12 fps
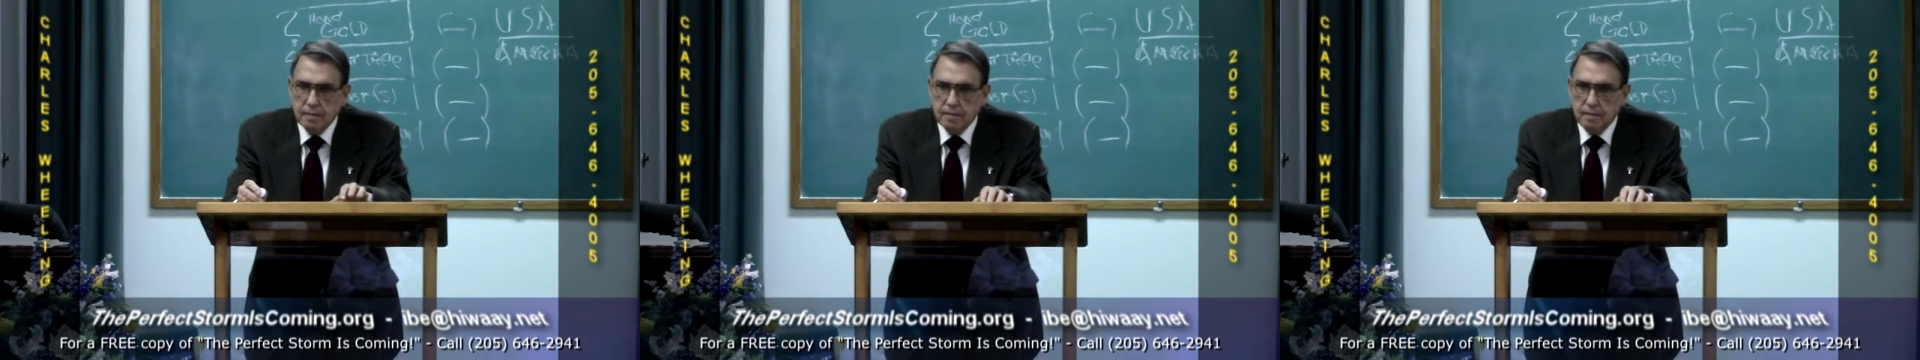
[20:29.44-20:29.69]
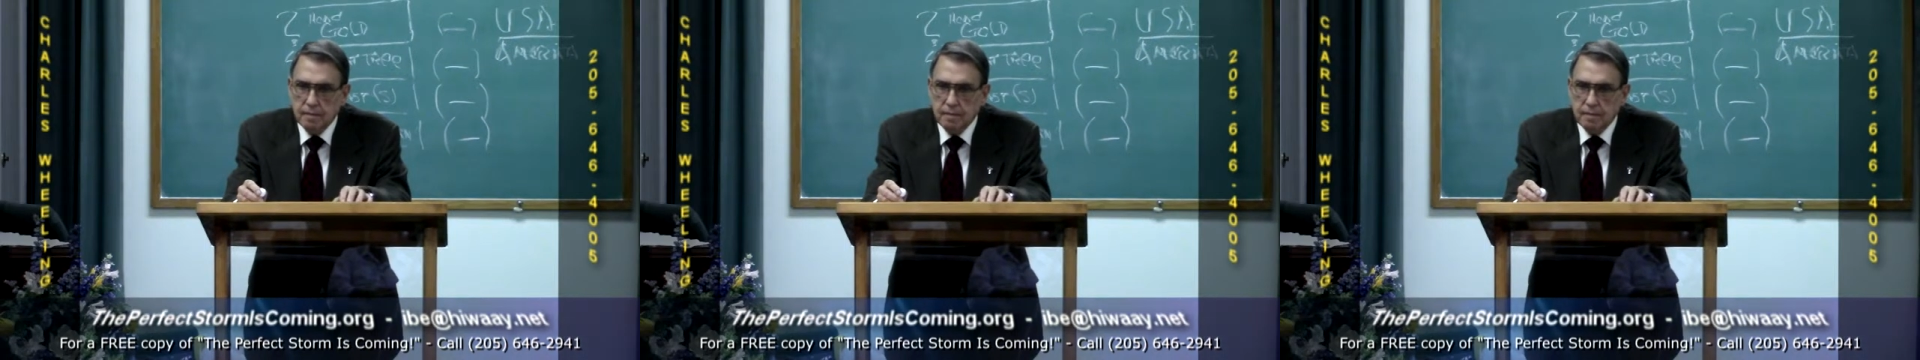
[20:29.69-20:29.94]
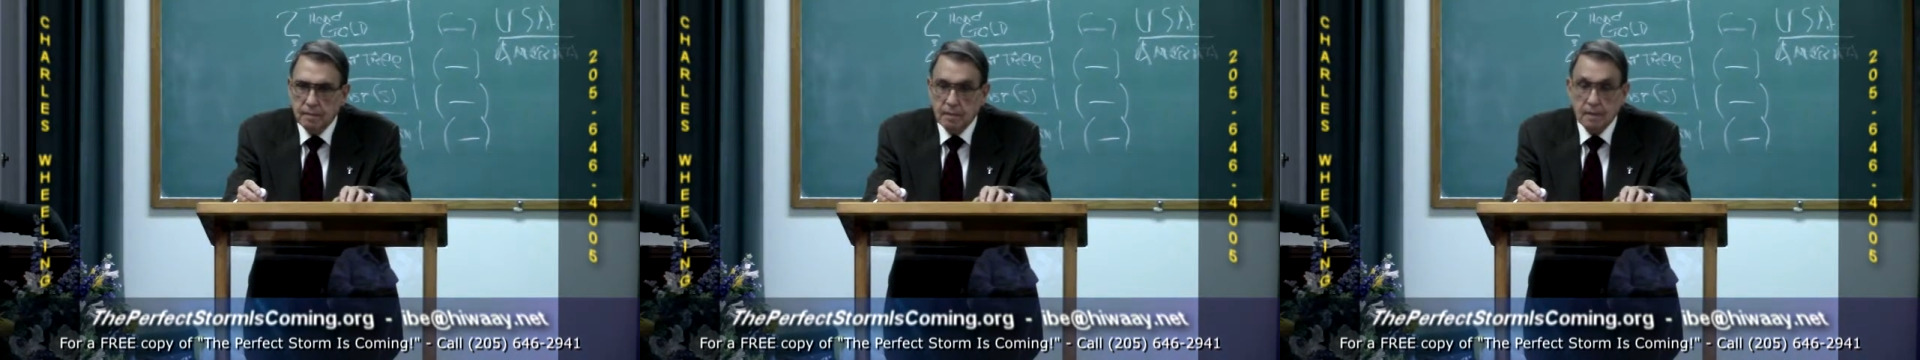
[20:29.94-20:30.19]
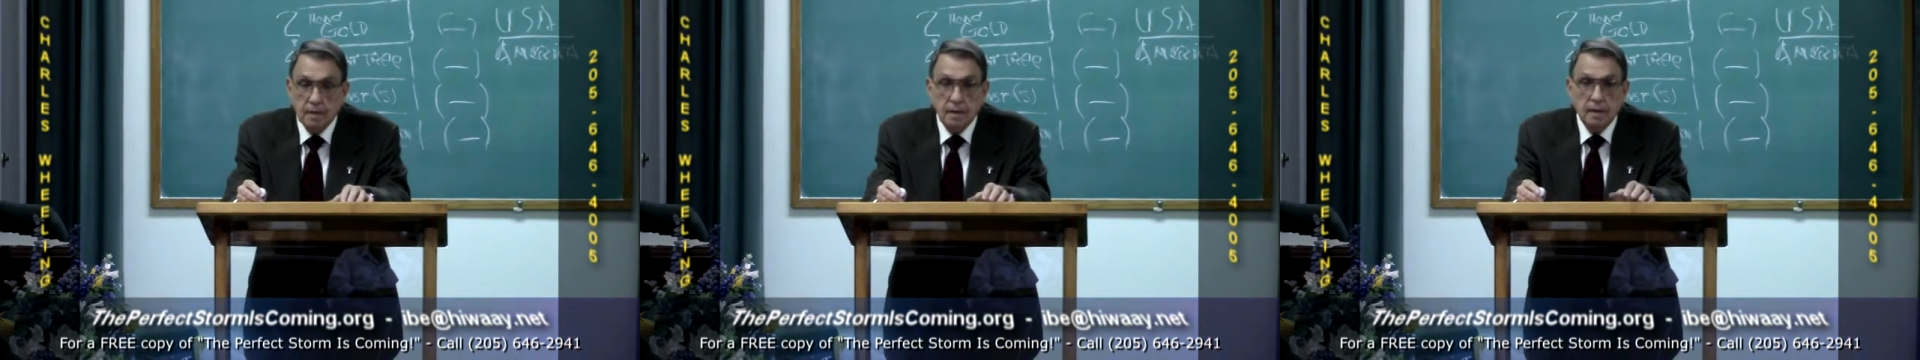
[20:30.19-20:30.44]

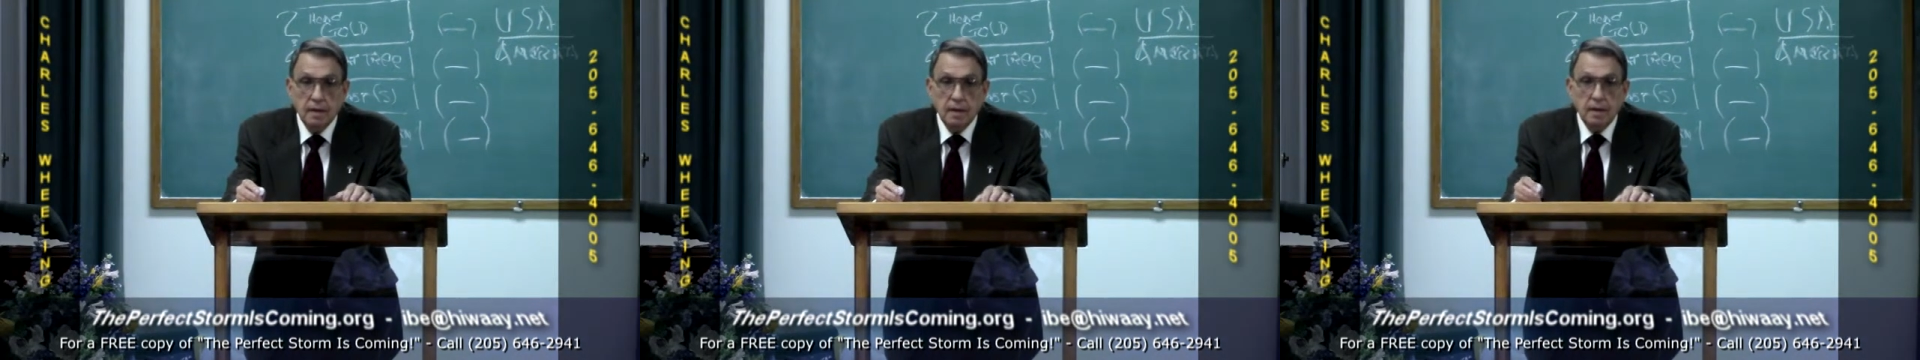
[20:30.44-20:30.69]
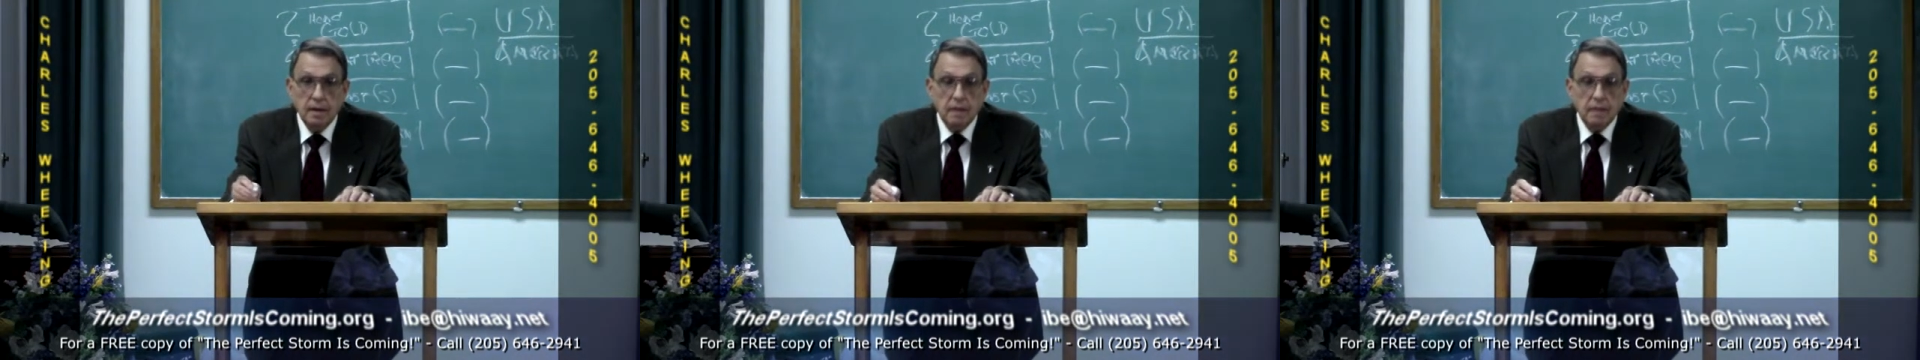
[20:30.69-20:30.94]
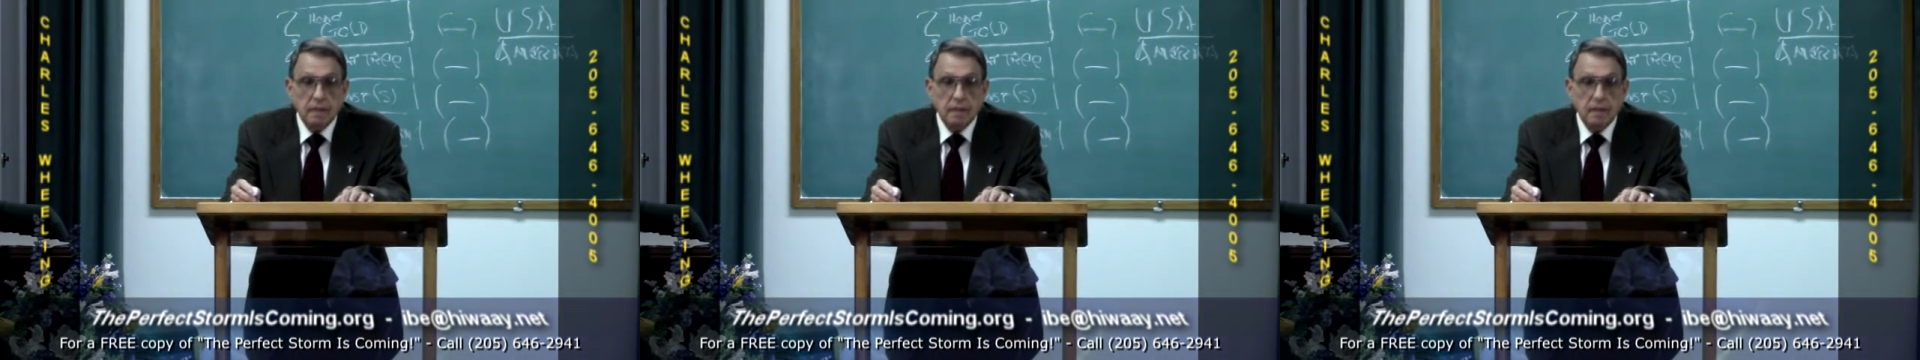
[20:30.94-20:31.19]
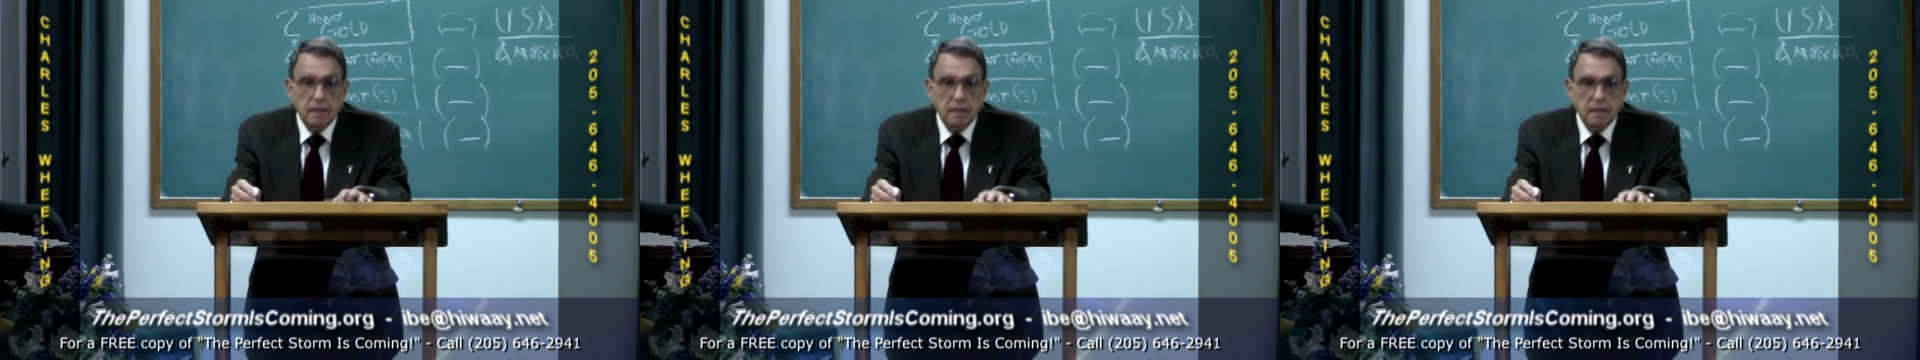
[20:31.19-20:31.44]

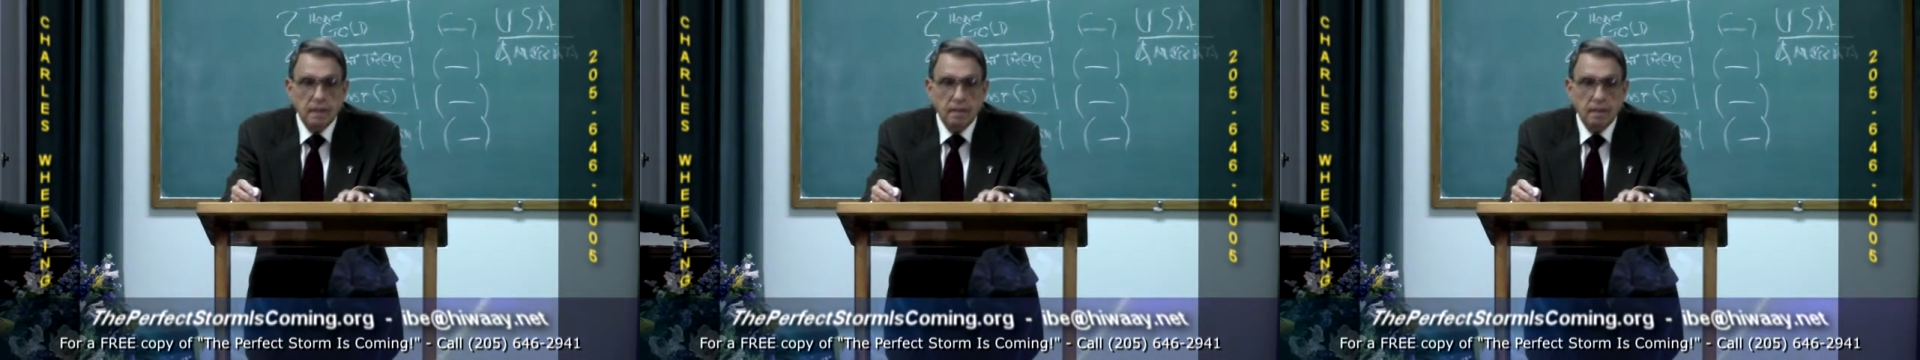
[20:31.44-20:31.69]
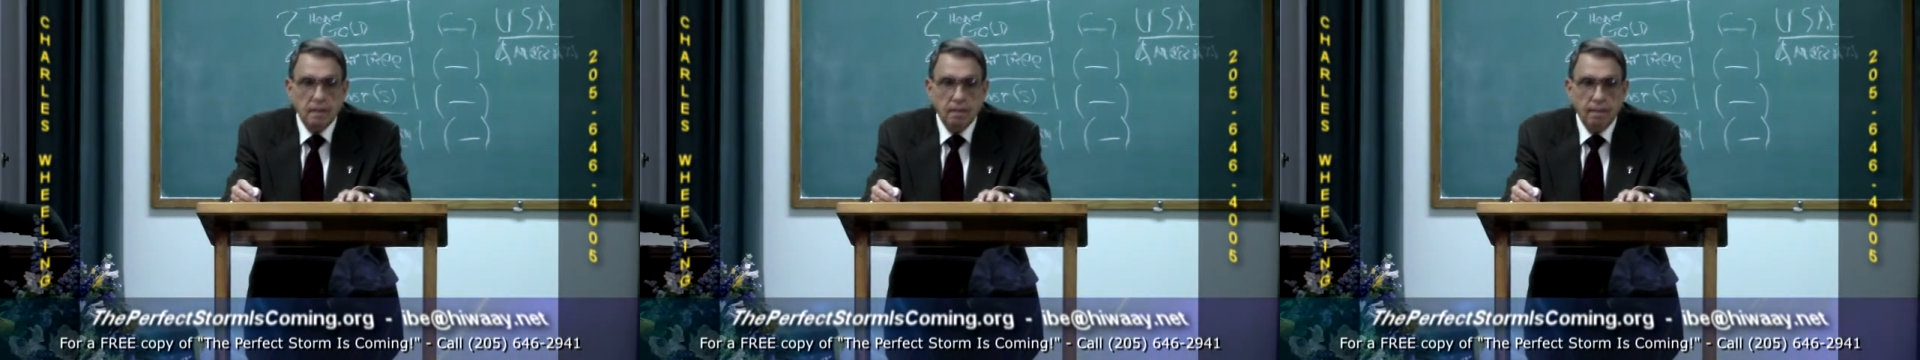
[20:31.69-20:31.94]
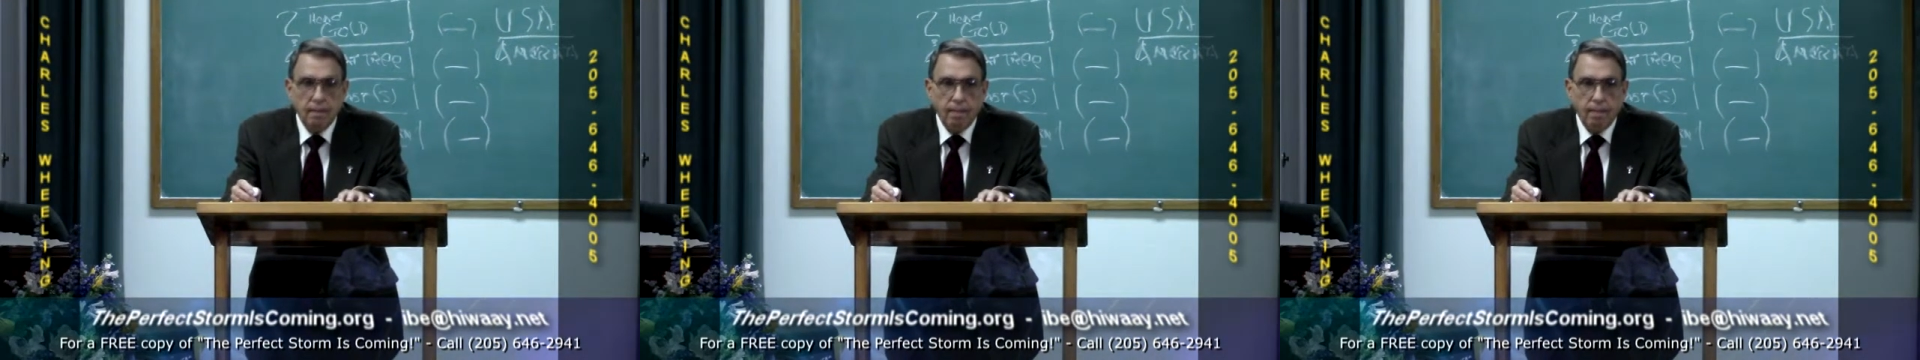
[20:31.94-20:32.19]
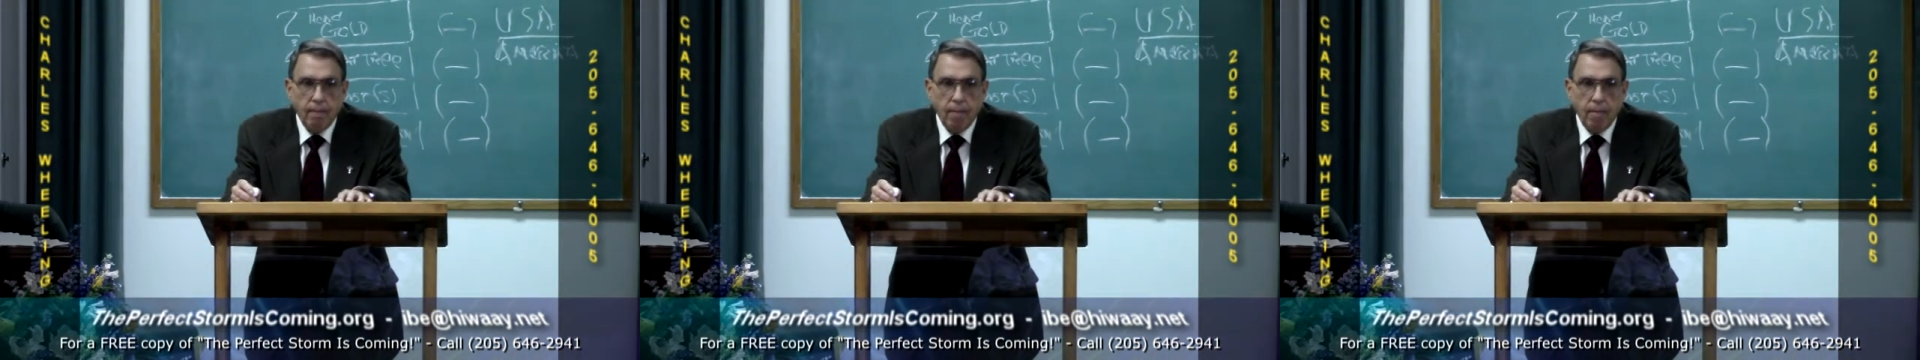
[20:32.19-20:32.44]
Nobody speaks.